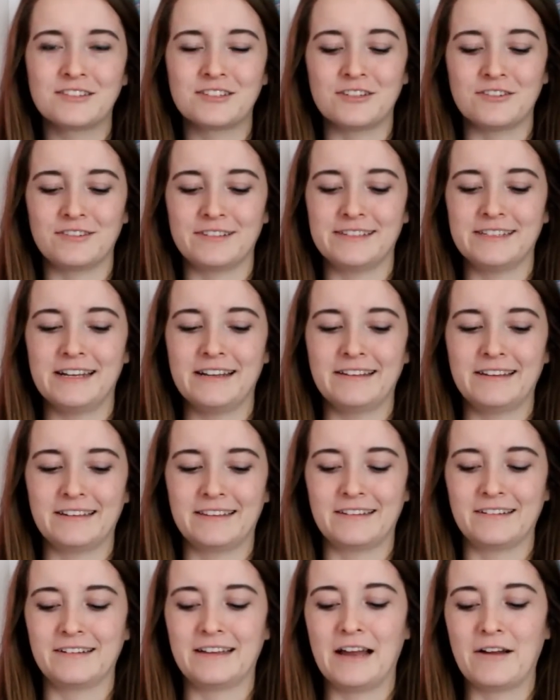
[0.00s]
so it's not like
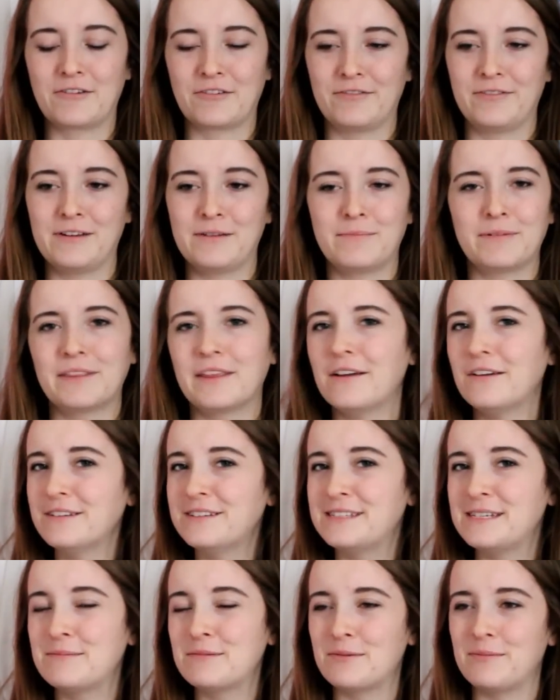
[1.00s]
they're counterfeit, but they all
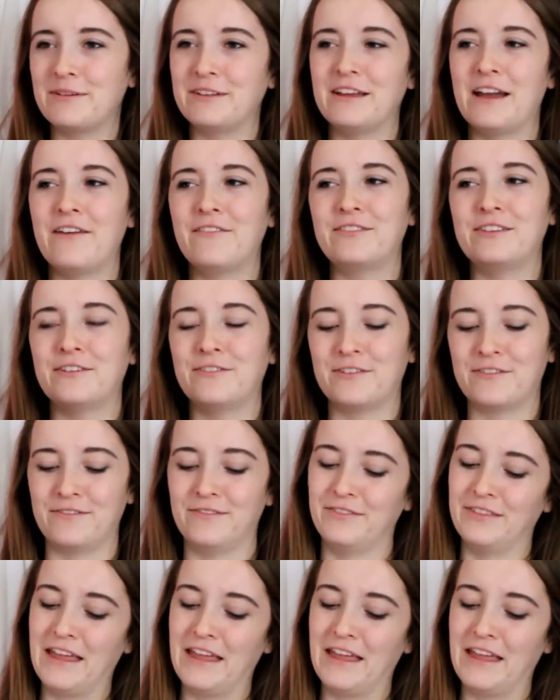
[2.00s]
seem to have different